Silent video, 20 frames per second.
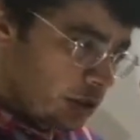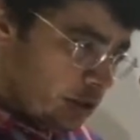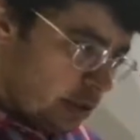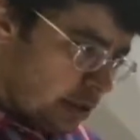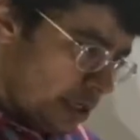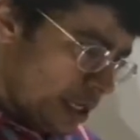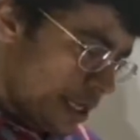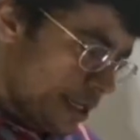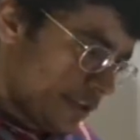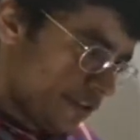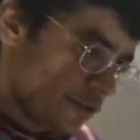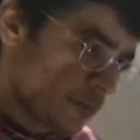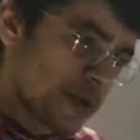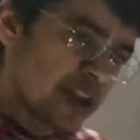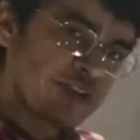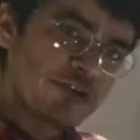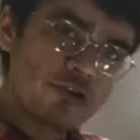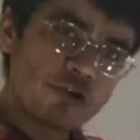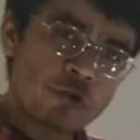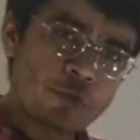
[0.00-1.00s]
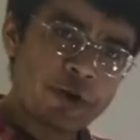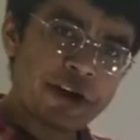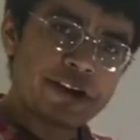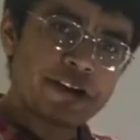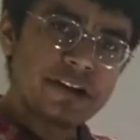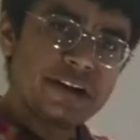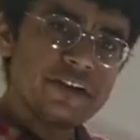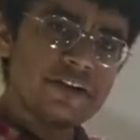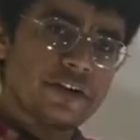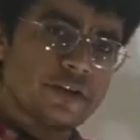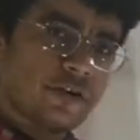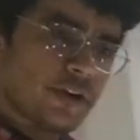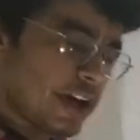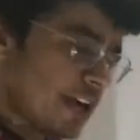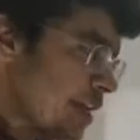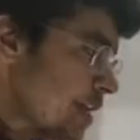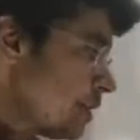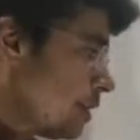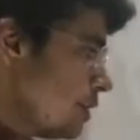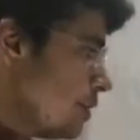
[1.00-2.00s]
like space occupying lesion or
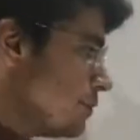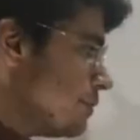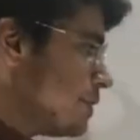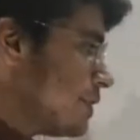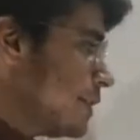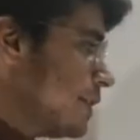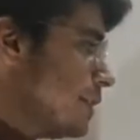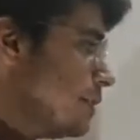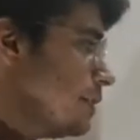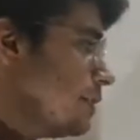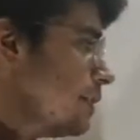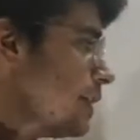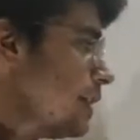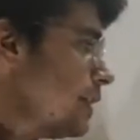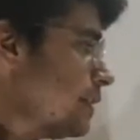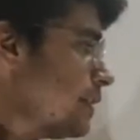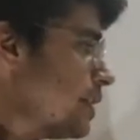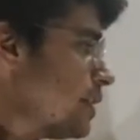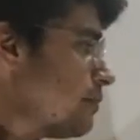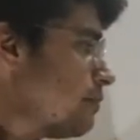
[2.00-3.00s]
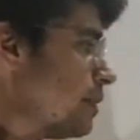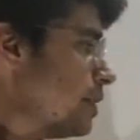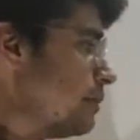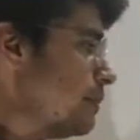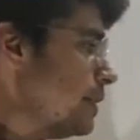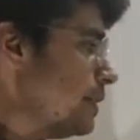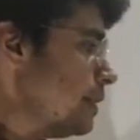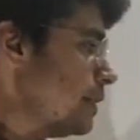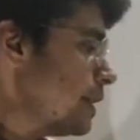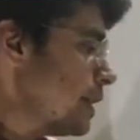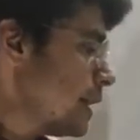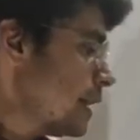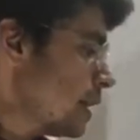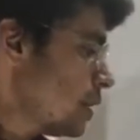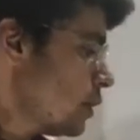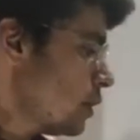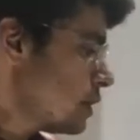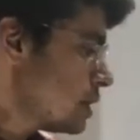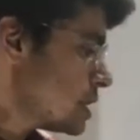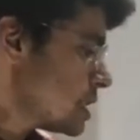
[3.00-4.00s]
any kind of a thing, then there will be
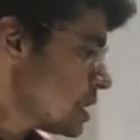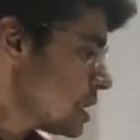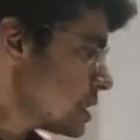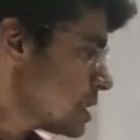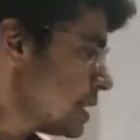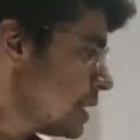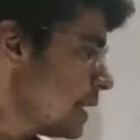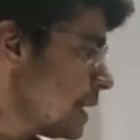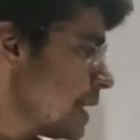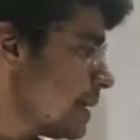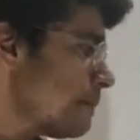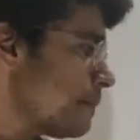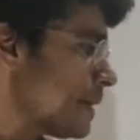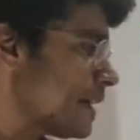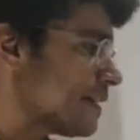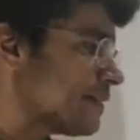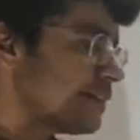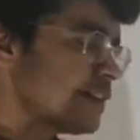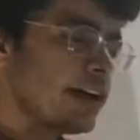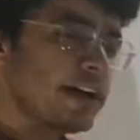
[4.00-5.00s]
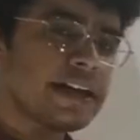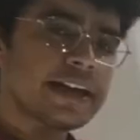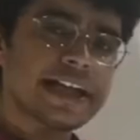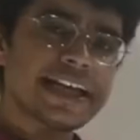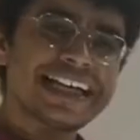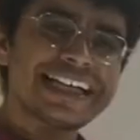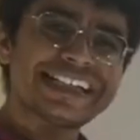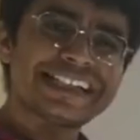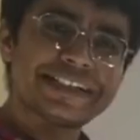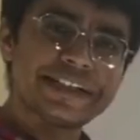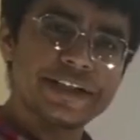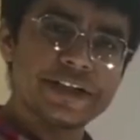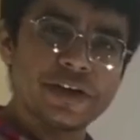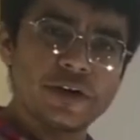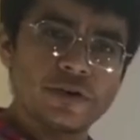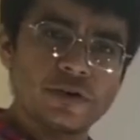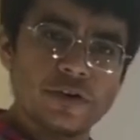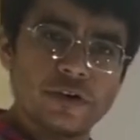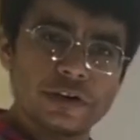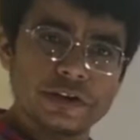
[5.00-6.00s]
constructional apraxia and
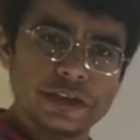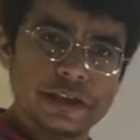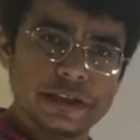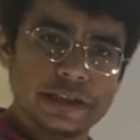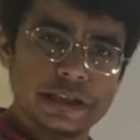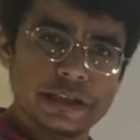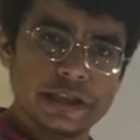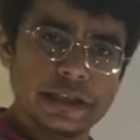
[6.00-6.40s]
stereognosis.